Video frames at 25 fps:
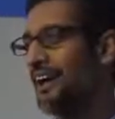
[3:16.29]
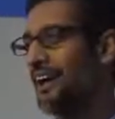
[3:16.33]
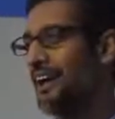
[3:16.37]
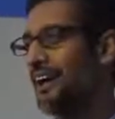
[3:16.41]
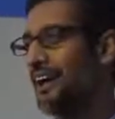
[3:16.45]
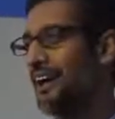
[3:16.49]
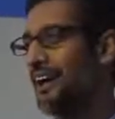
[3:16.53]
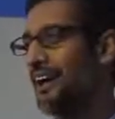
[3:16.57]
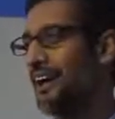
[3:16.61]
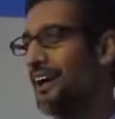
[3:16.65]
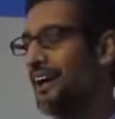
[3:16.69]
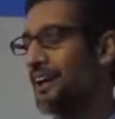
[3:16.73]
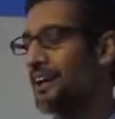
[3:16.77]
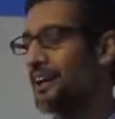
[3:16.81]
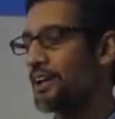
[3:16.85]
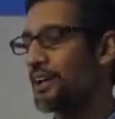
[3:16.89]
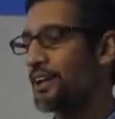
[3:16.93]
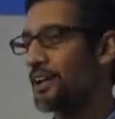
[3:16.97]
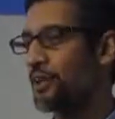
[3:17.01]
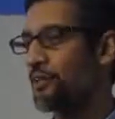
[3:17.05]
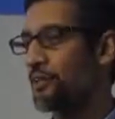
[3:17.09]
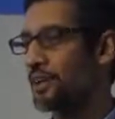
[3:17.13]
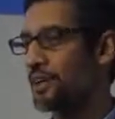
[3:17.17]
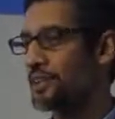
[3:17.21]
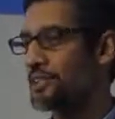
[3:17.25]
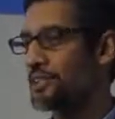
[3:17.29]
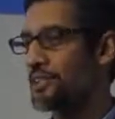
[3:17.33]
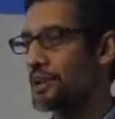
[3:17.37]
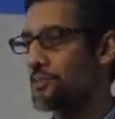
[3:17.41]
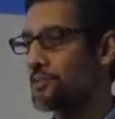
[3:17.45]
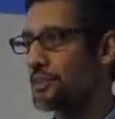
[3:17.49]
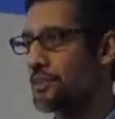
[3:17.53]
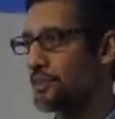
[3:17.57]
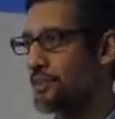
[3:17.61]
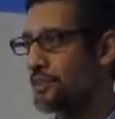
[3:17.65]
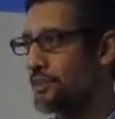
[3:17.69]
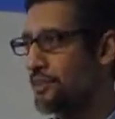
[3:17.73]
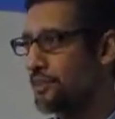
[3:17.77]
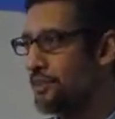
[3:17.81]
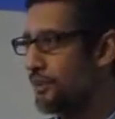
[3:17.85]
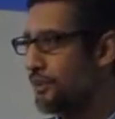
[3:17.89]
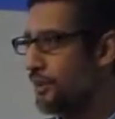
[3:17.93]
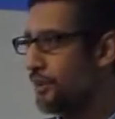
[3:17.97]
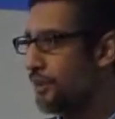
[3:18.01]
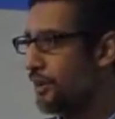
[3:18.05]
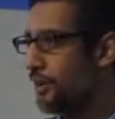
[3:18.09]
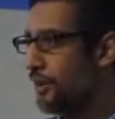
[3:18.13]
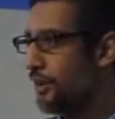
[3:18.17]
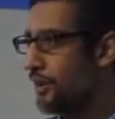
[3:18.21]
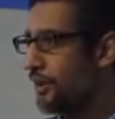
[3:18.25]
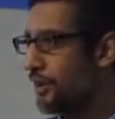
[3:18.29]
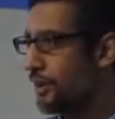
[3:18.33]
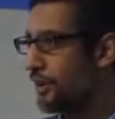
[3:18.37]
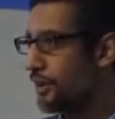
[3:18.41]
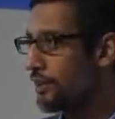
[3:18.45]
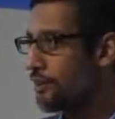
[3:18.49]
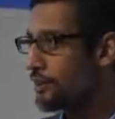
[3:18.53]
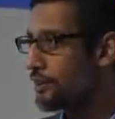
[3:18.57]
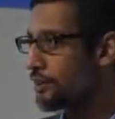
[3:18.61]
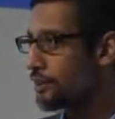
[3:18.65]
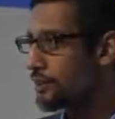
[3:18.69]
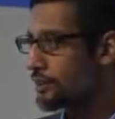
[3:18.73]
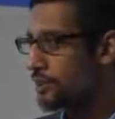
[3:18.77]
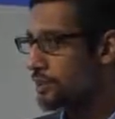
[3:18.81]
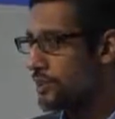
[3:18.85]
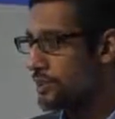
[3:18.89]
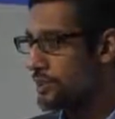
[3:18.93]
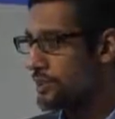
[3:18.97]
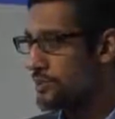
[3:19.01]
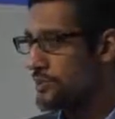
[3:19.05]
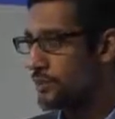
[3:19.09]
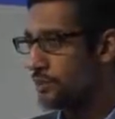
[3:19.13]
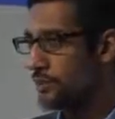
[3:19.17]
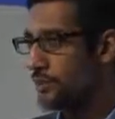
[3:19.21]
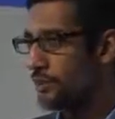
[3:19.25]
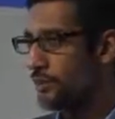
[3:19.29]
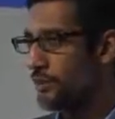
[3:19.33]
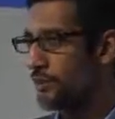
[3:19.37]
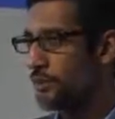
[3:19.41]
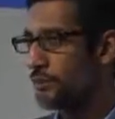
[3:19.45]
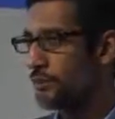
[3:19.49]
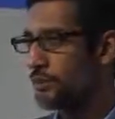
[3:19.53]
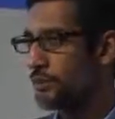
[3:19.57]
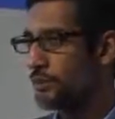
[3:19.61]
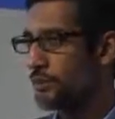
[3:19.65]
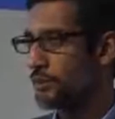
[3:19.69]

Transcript: When I stepped into the role 2 years ago,